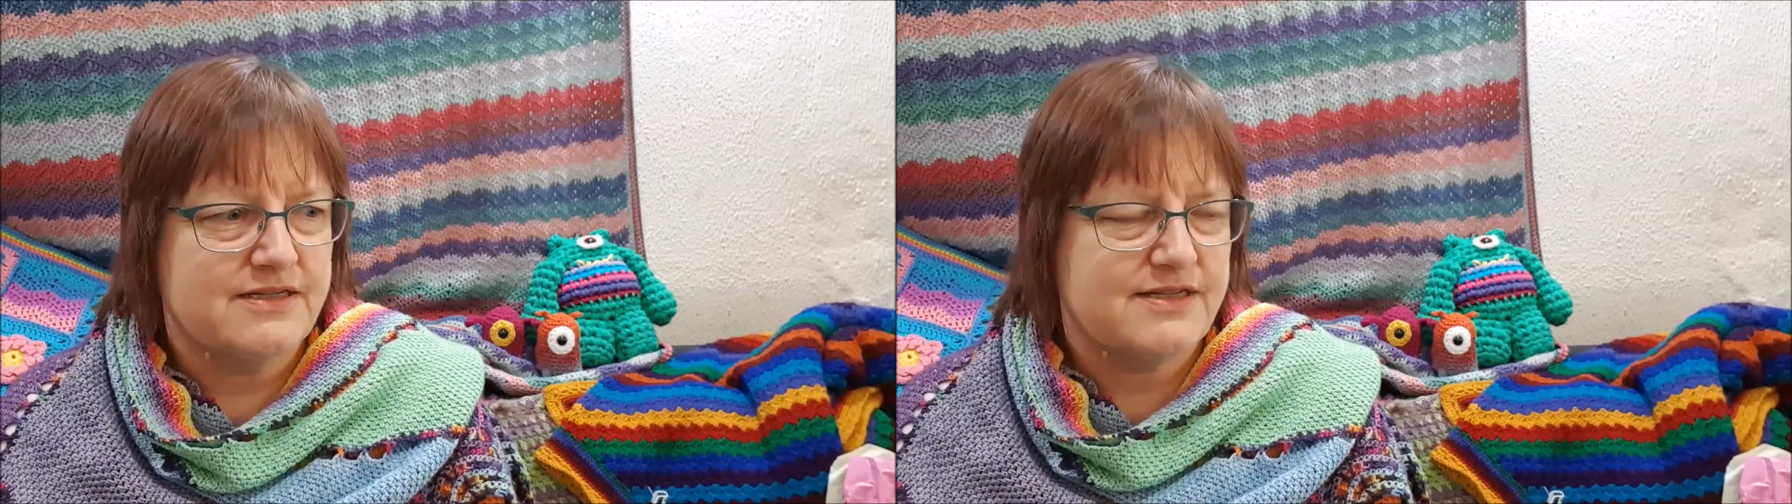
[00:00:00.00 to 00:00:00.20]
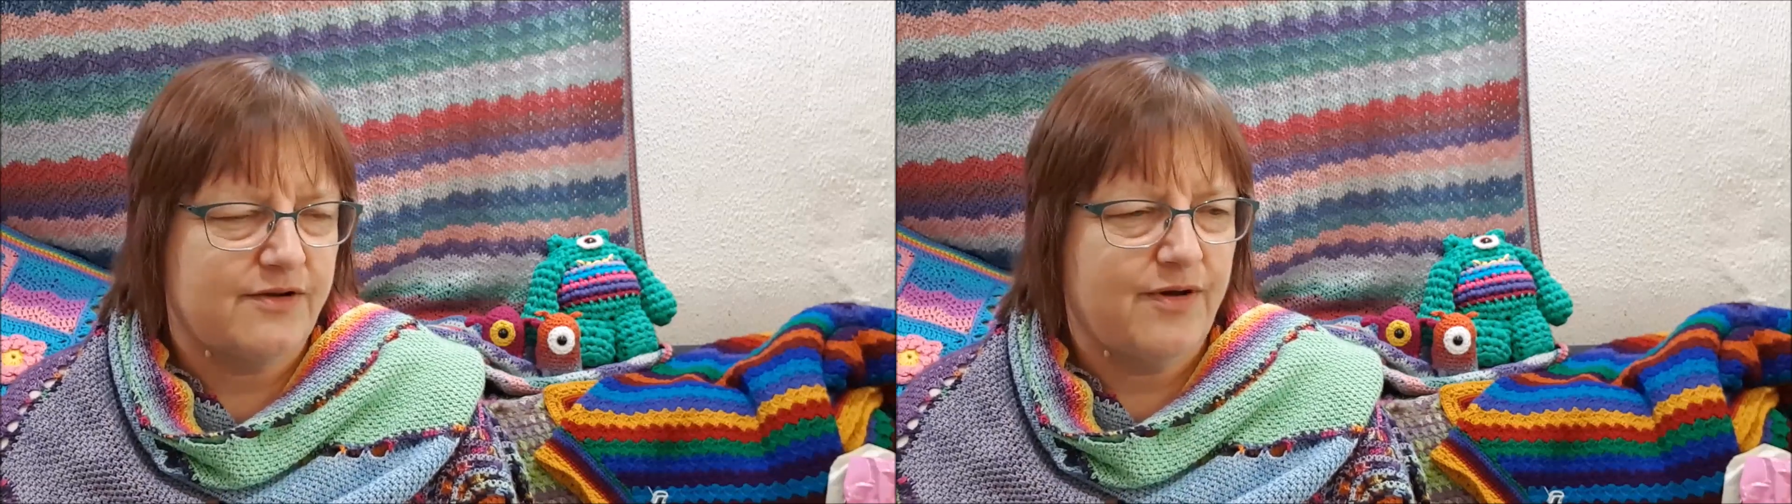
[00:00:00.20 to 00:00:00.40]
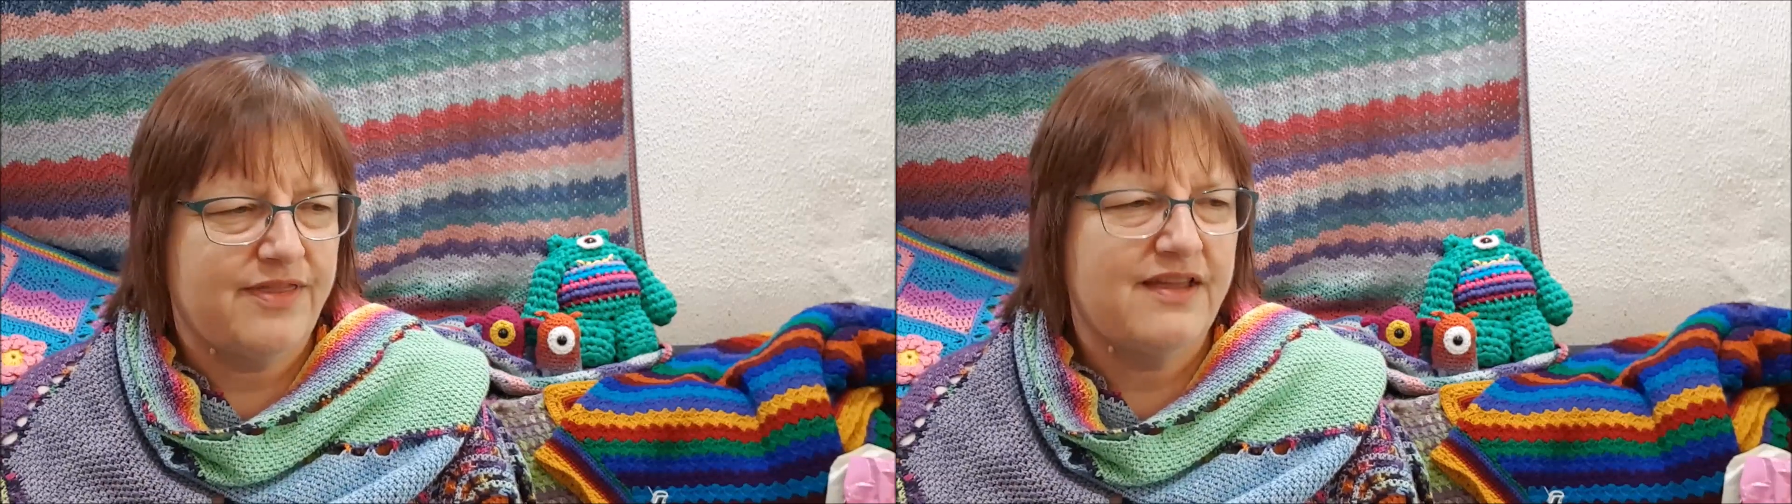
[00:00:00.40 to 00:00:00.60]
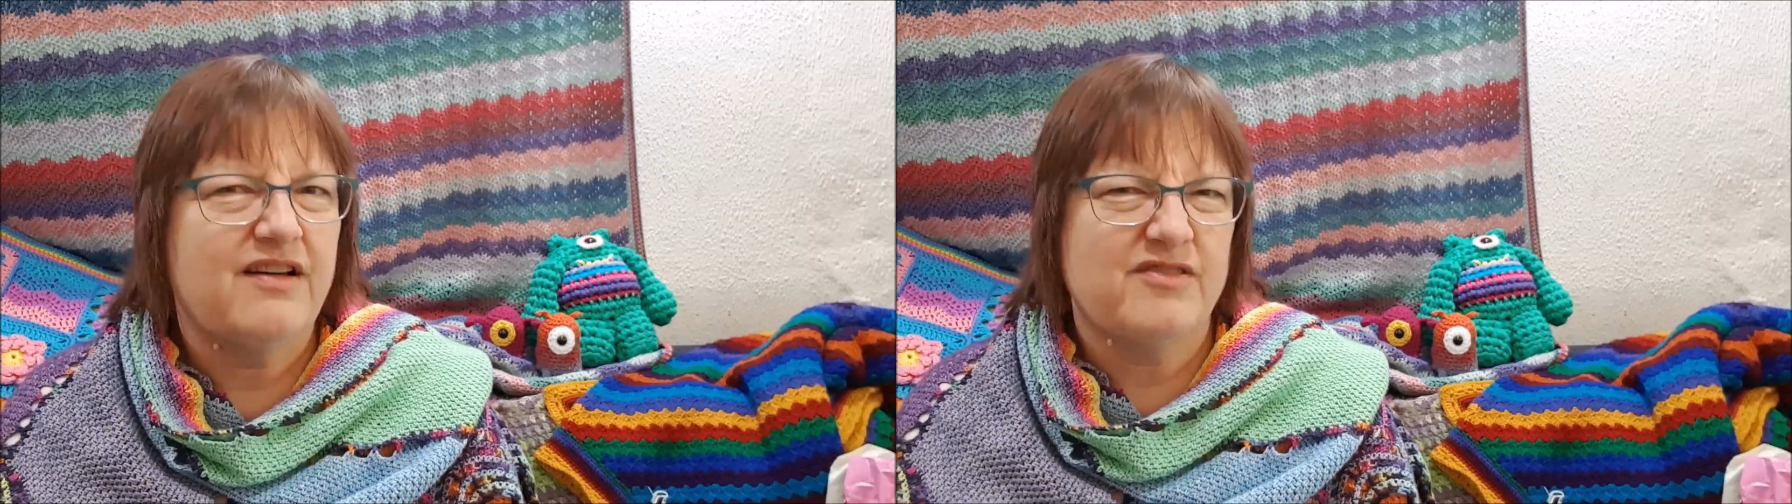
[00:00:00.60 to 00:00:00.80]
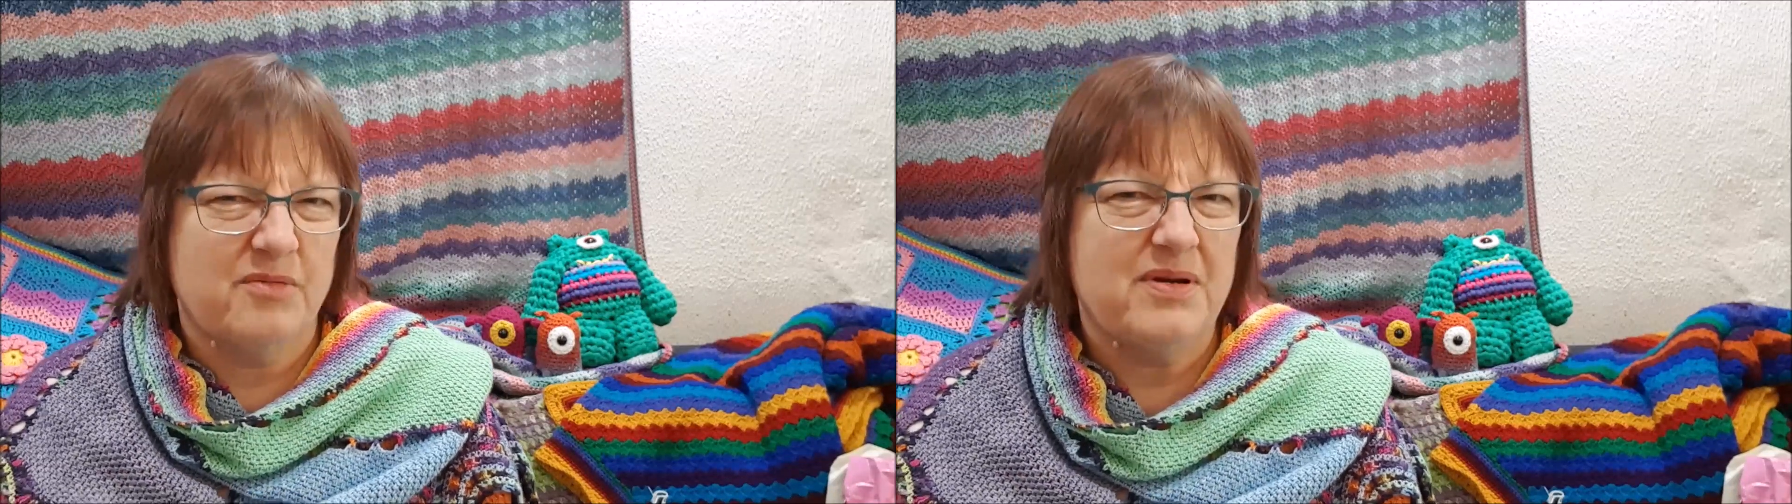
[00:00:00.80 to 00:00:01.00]
So I think
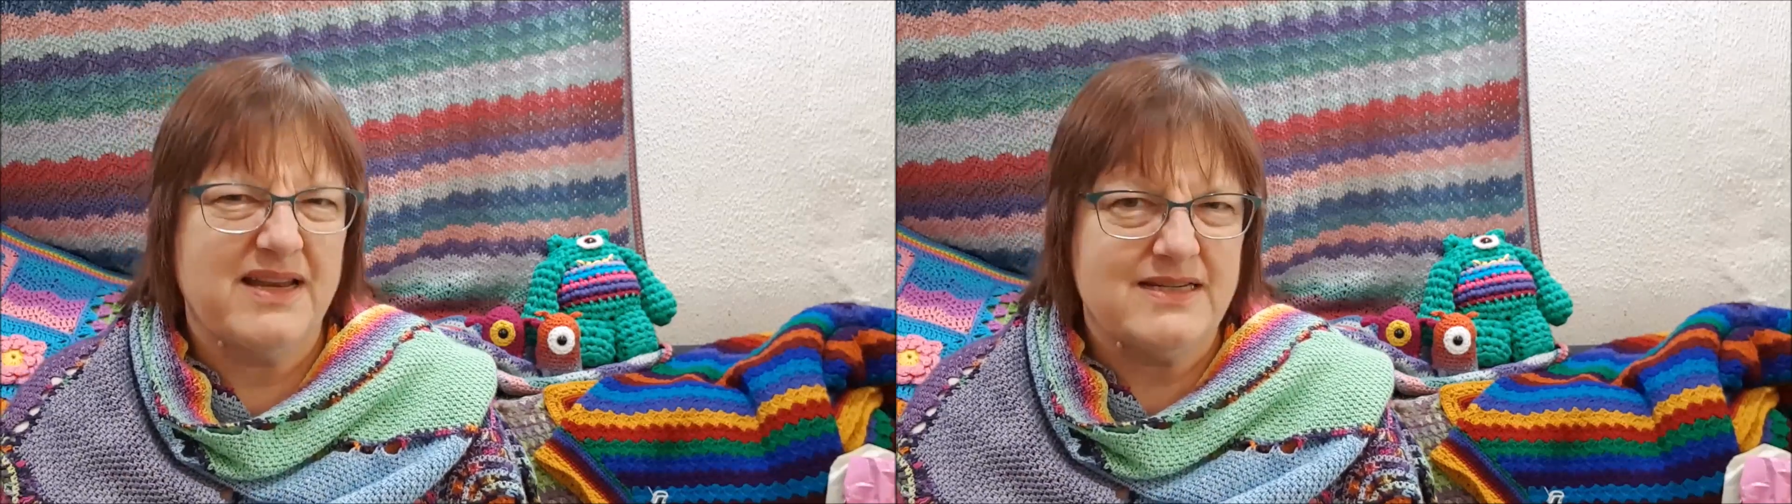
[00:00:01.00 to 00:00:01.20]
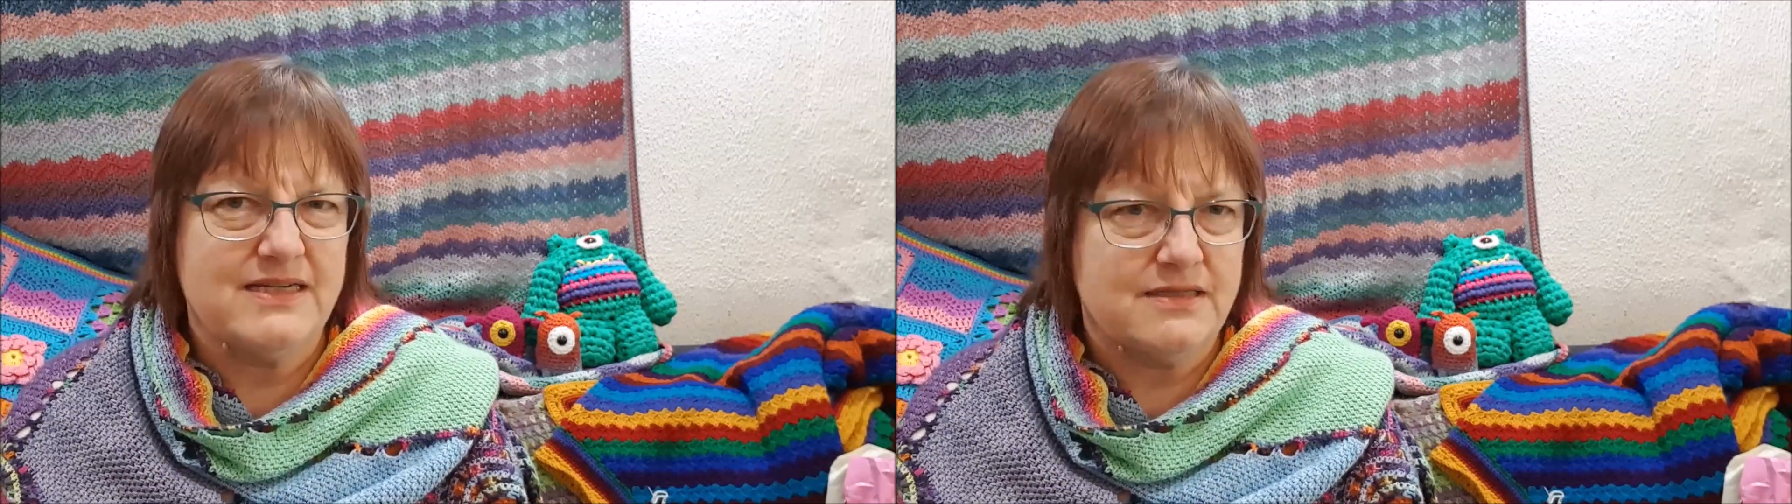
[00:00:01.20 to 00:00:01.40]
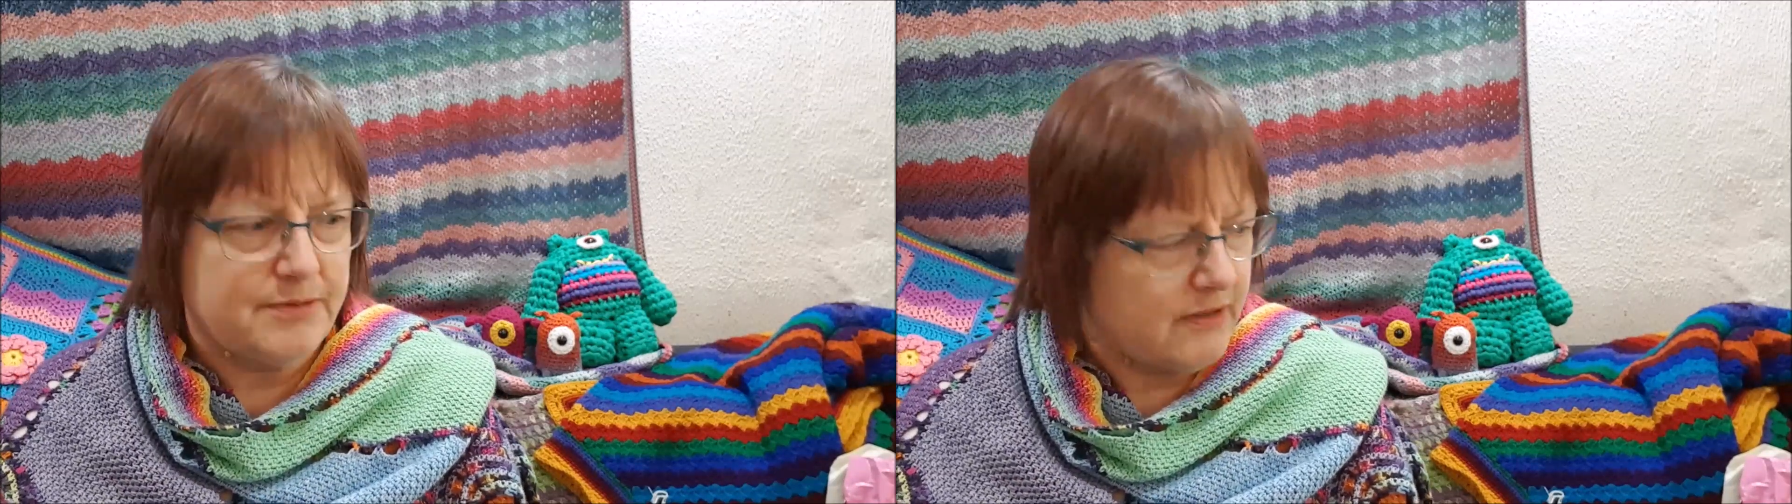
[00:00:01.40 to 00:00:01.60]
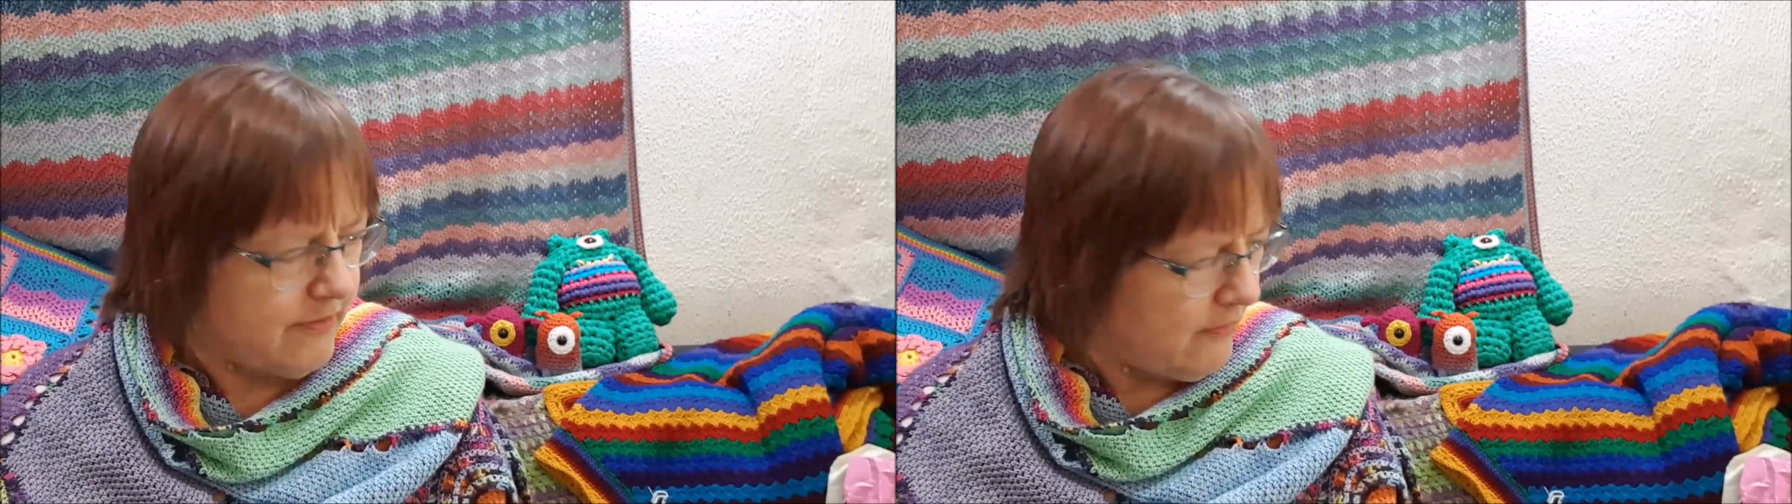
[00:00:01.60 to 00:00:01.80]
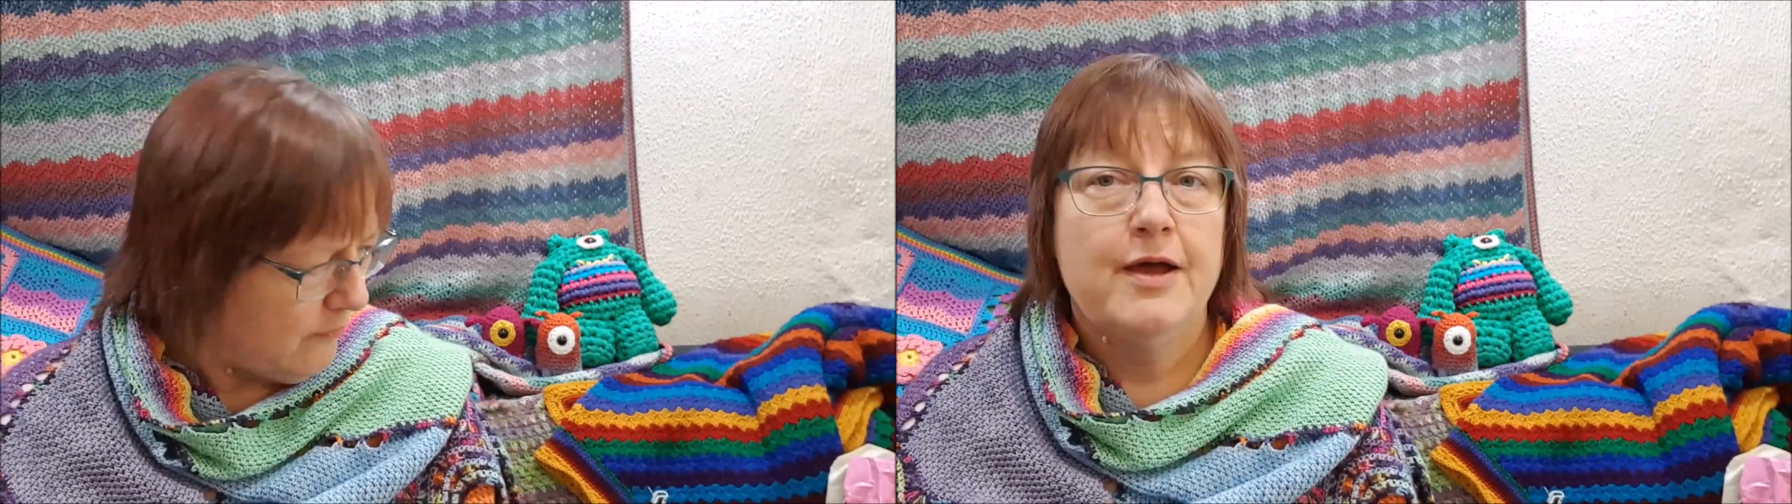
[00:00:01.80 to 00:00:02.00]
I've got plenty to be going
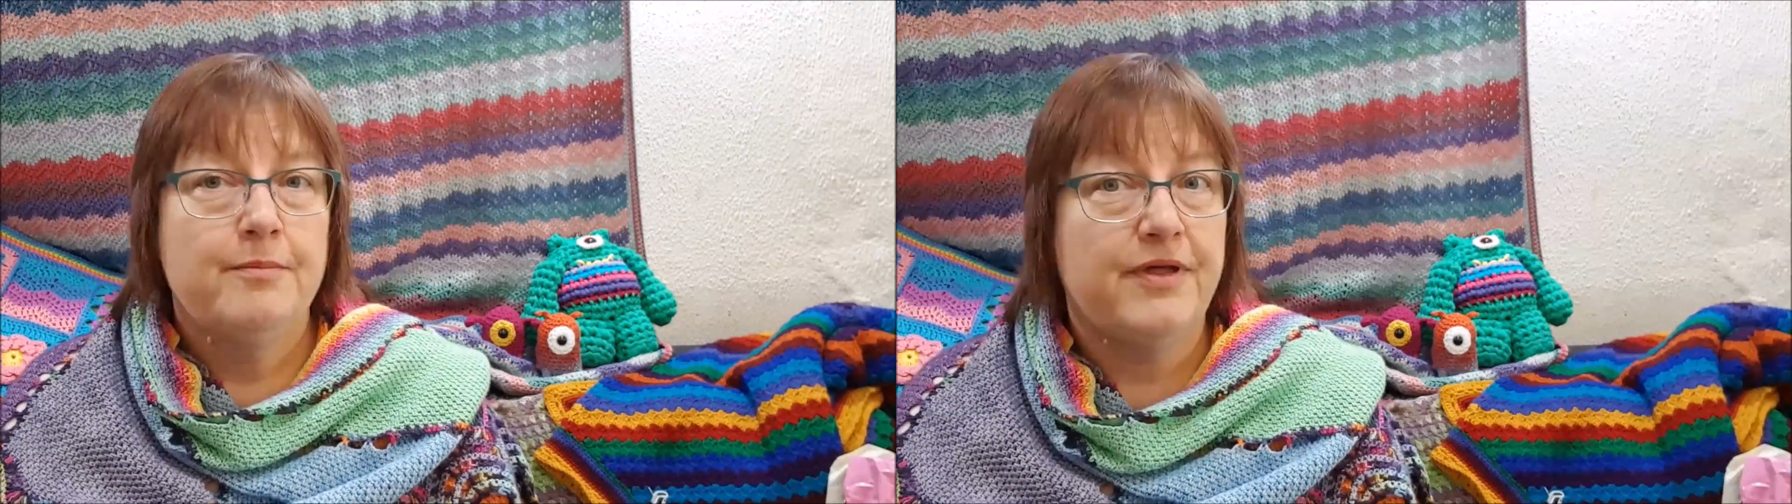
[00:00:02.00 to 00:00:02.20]
on.